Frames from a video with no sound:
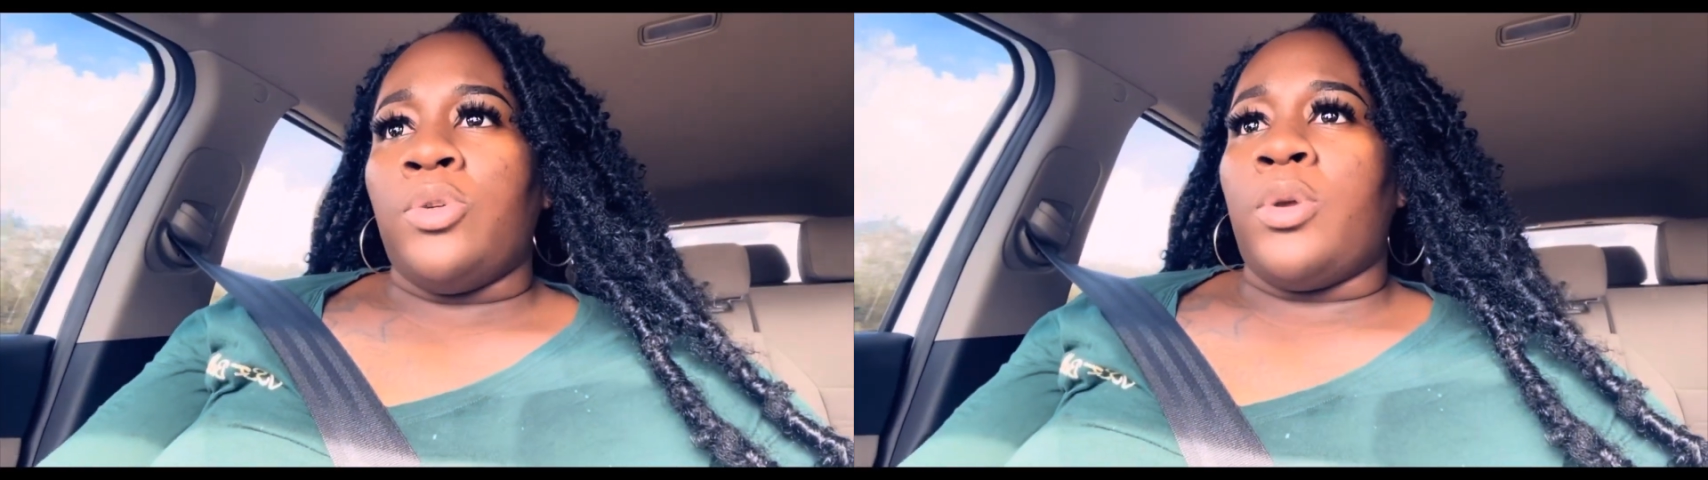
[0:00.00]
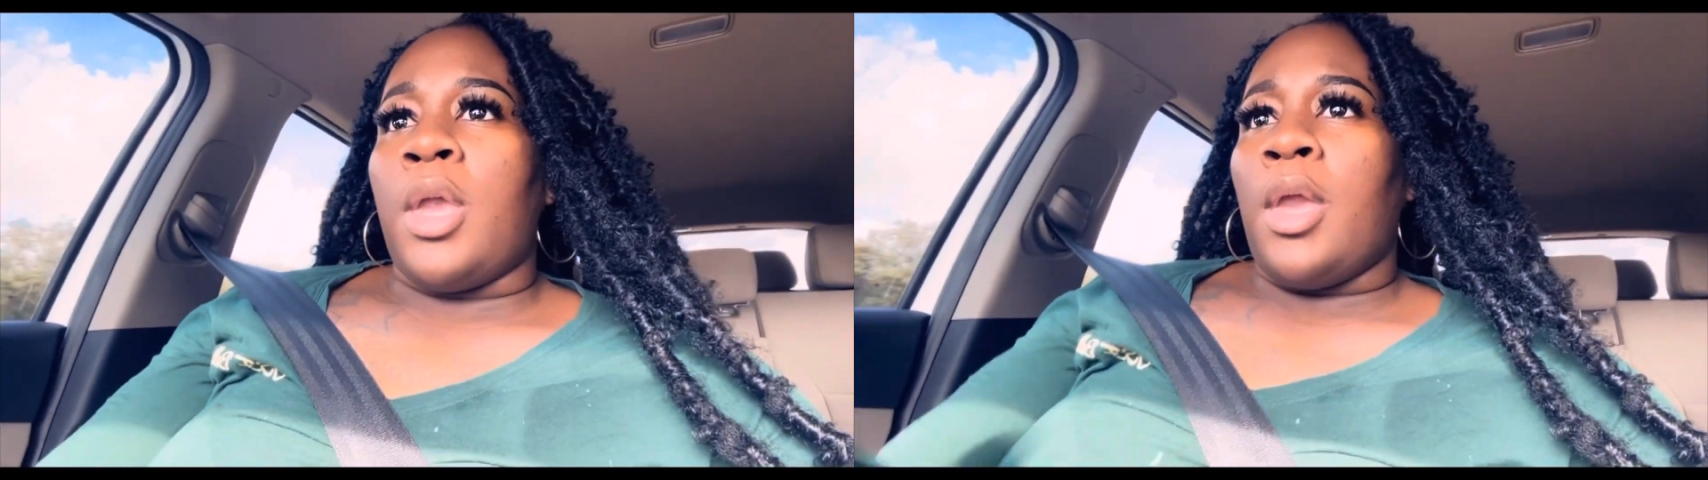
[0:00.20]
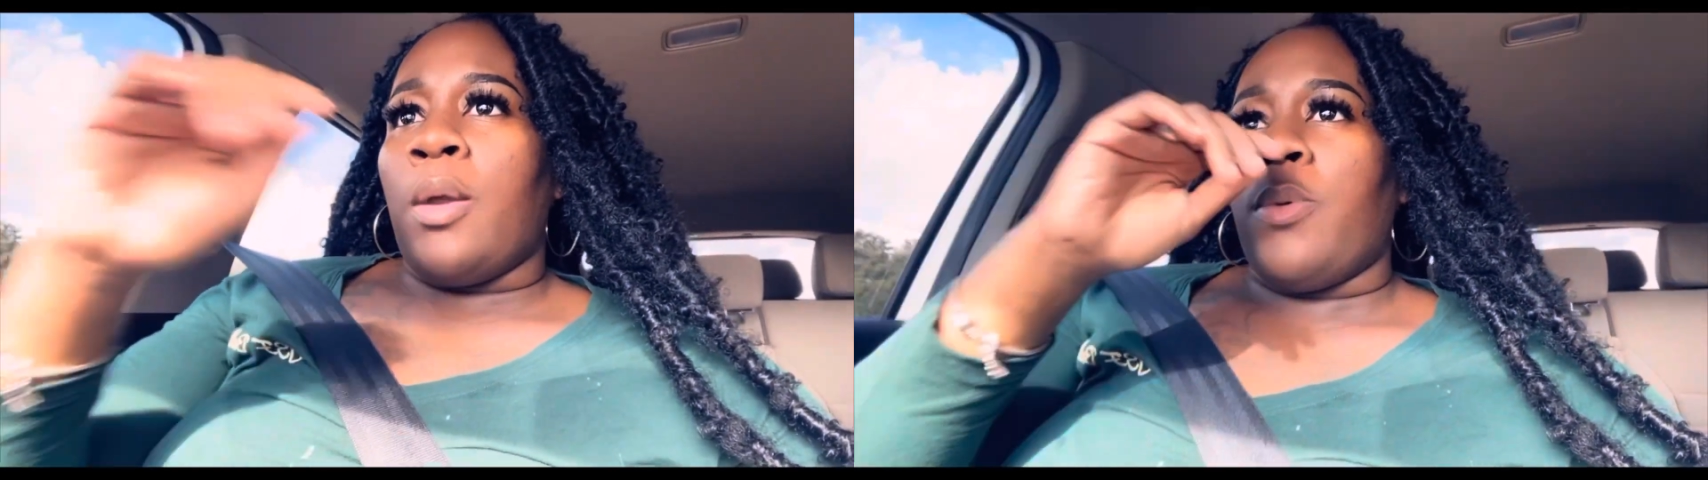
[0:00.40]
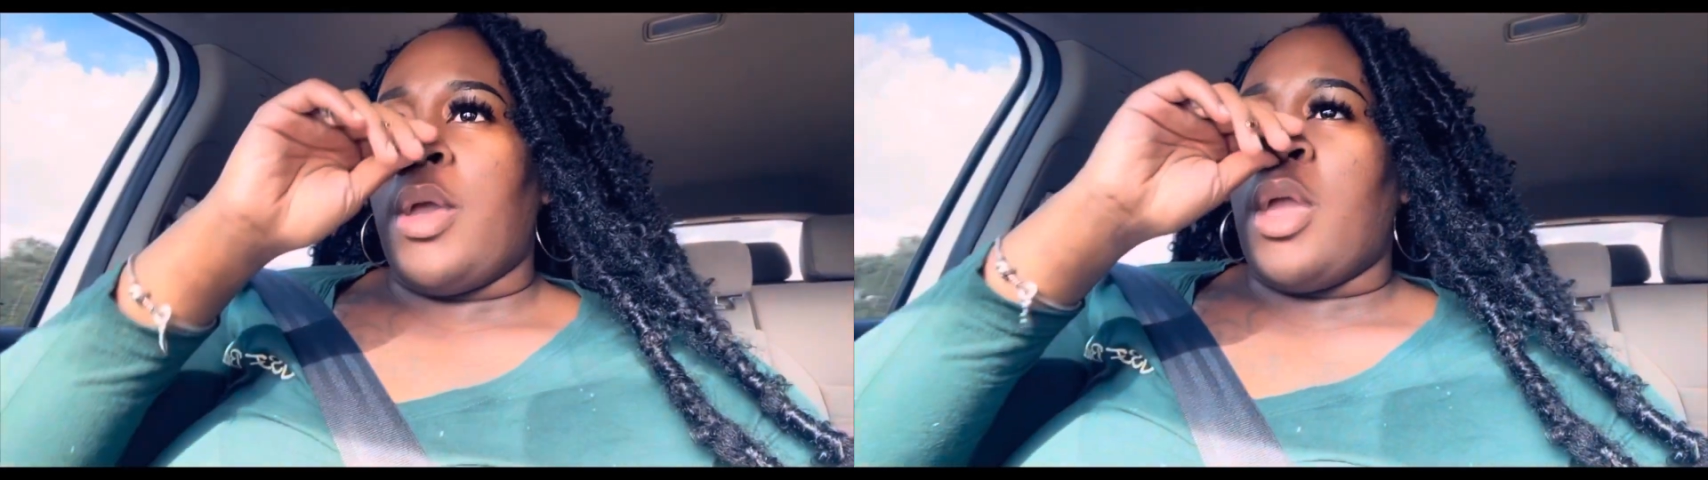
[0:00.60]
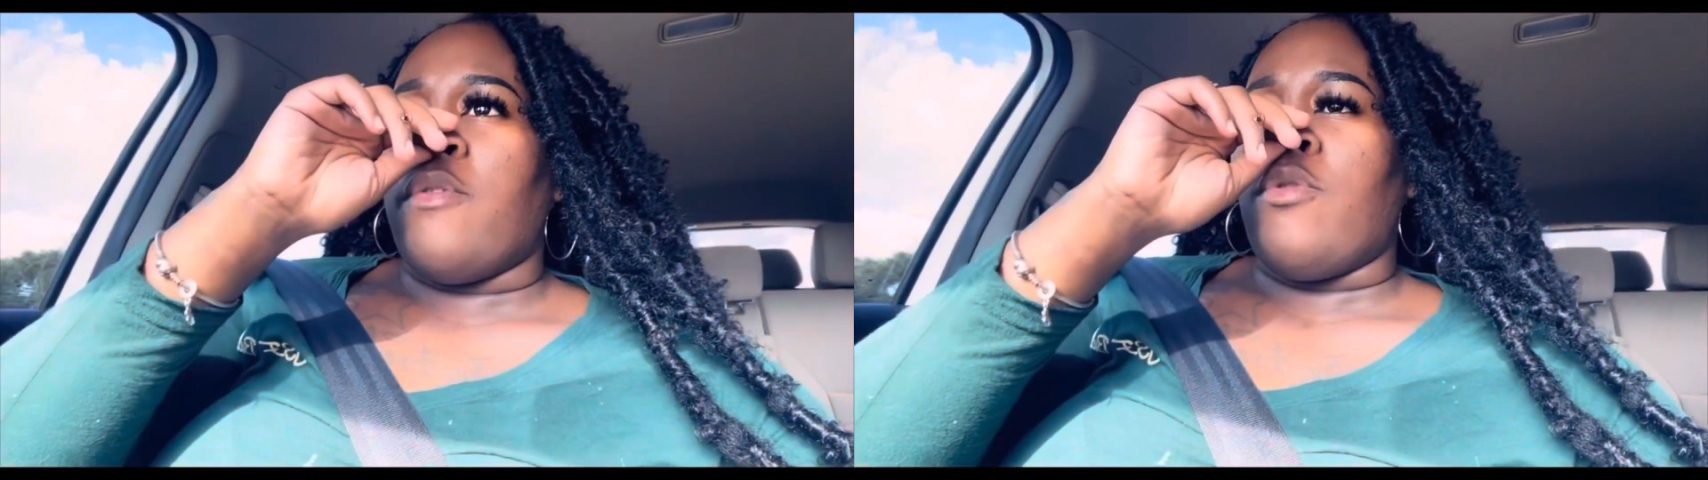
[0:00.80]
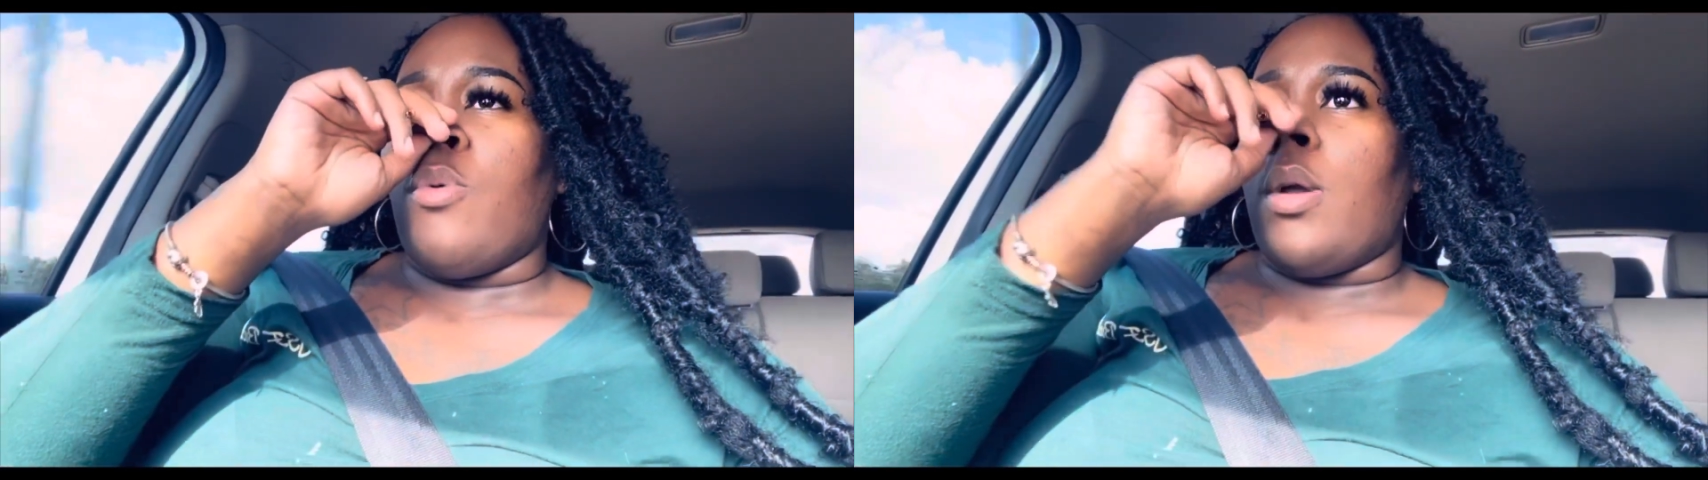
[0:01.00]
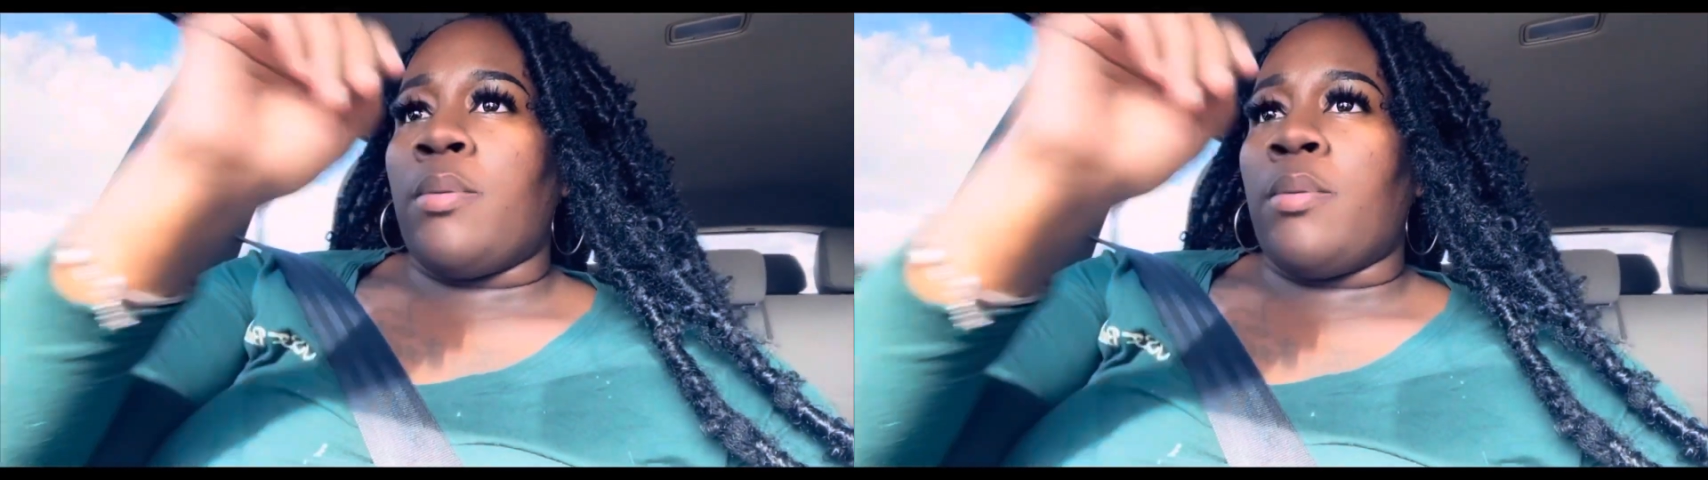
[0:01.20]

can with everyone,